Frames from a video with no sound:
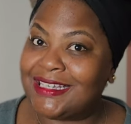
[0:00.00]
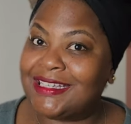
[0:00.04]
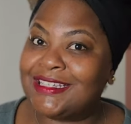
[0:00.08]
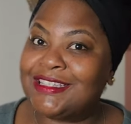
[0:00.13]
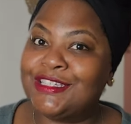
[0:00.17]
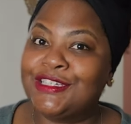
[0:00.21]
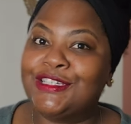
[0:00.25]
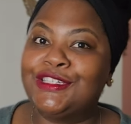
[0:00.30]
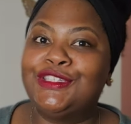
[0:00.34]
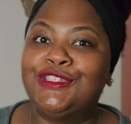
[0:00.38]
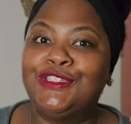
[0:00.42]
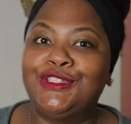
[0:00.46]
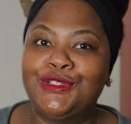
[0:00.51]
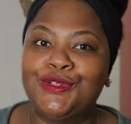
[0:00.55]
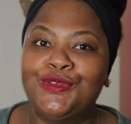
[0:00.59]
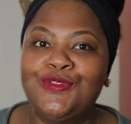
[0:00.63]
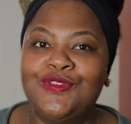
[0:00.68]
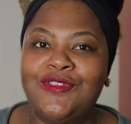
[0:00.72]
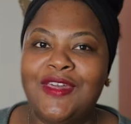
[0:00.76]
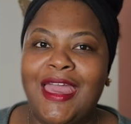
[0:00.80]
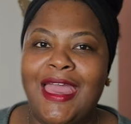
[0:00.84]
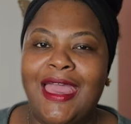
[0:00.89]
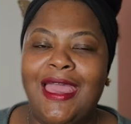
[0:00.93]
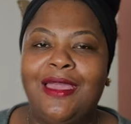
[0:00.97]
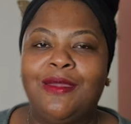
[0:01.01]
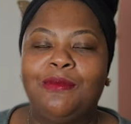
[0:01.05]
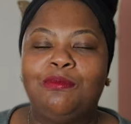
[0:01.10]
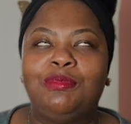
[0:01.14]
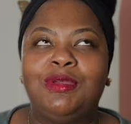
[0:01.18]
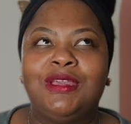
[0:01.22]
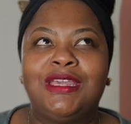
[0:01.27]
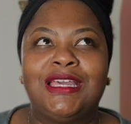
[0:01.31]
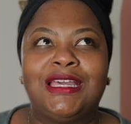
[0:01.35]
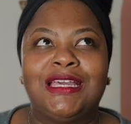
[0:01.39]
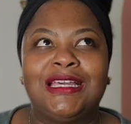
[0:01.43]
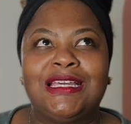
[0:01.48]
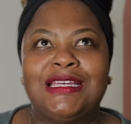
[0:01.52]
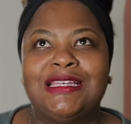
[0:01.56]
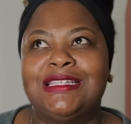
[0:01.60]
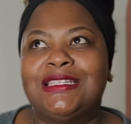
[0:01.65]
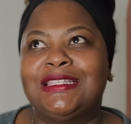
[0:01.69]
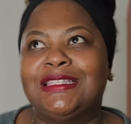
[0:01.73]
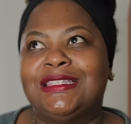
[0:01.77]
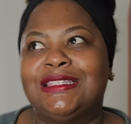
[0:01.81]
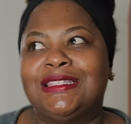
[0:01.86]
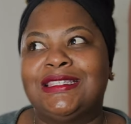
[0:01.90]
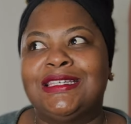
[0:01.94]
to do that
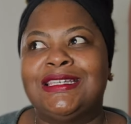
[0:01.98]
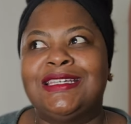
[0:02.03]
because